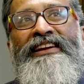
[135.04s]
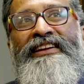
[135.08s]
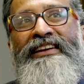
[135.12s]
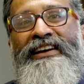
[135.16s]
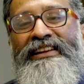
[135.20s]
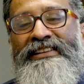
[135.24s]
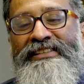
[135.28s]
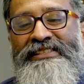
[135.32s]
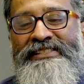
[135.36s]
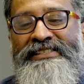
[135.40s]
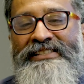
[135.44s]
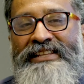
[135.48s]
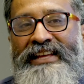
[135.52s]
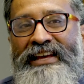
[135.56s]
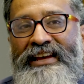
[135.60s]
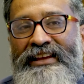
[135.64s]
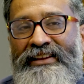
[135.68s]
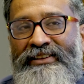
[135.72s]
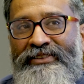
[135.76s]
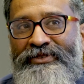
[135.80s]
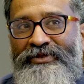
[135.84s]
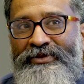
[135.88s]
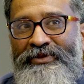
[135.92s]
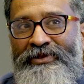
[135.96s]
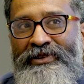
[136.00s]
to
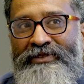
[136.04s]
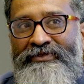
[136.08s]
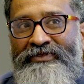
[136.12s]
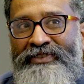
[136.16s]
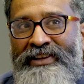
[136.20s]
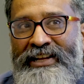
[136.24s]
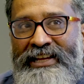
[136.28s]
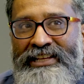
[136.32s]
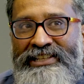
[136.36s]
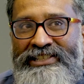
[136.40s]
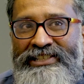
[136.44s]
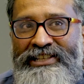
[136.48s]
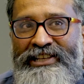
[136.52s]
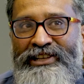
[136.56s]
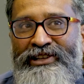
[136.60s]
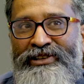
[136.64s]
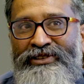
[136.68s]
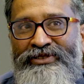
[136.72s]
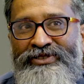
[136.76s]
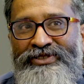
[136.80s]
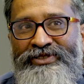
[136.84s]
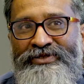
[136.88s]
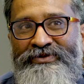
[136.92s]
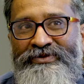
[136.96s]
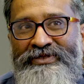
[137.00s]
understand what financial
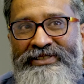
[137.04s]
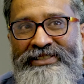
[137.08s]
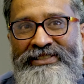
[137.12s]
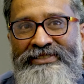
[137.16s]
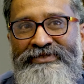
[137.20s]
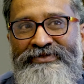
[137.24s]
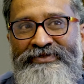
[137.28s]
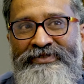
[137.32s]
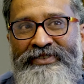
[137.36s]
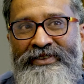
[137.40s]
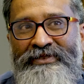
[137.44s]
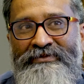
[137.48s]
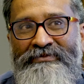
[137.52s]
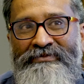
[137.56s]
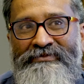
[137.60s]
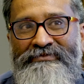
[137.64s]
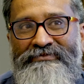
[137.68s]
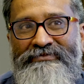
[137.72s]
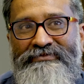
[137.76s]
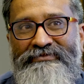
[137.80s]
inclusion was from,